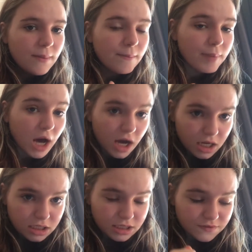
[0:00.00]

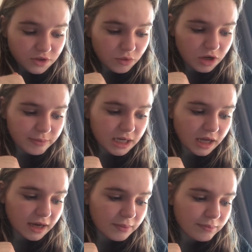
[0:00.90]
but if you want to be
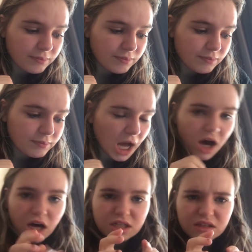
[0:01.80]
like
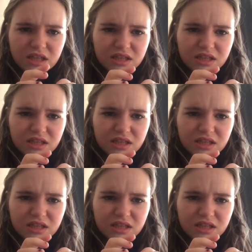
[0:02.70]
part of